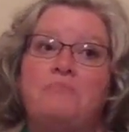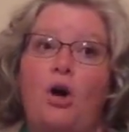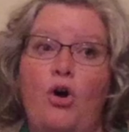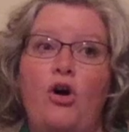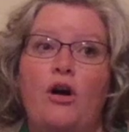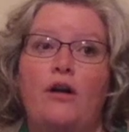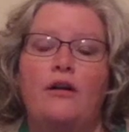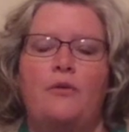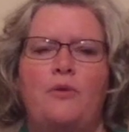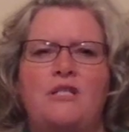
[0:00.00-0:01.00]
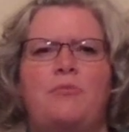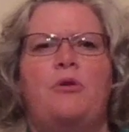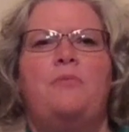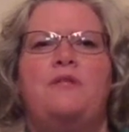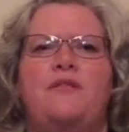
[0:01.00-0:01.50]
A hook. And what's the
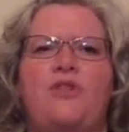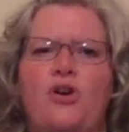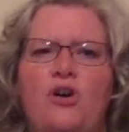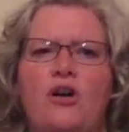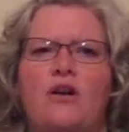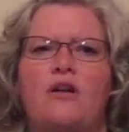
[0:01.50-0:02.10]
purpose of the hook?